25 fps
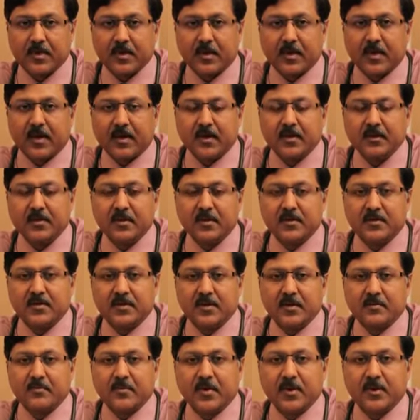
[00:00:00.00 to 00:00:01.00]
In the
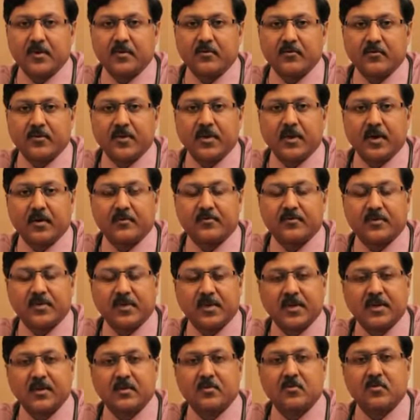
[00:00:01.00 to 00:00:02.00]
treatment, we have
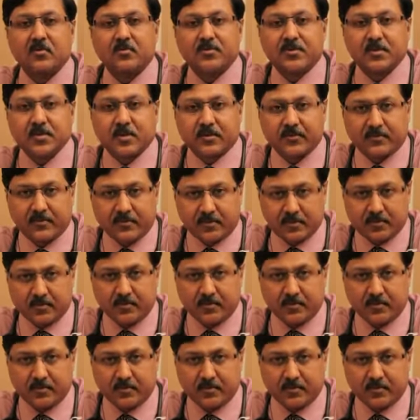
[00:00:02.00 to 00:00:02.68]
3 groups of